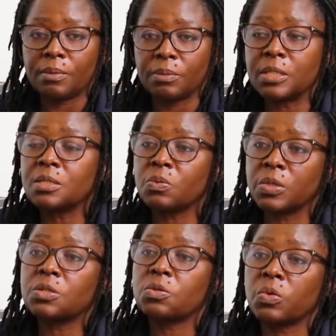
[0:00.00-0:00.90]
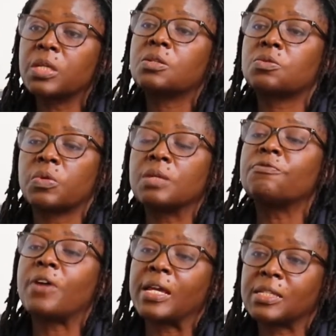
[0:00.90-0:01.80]
we
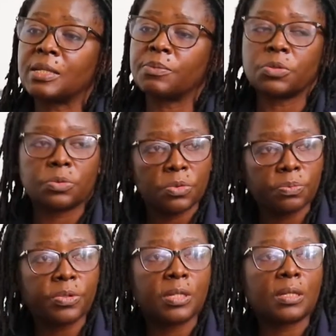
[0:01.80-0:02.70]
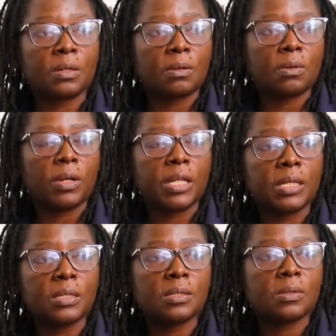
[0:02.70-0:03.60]
invite them to bring
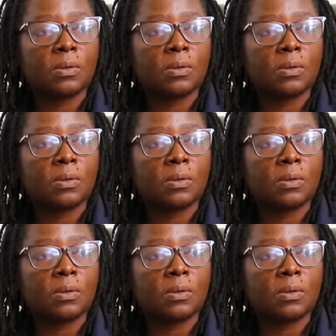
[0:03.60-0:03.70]
colleagues or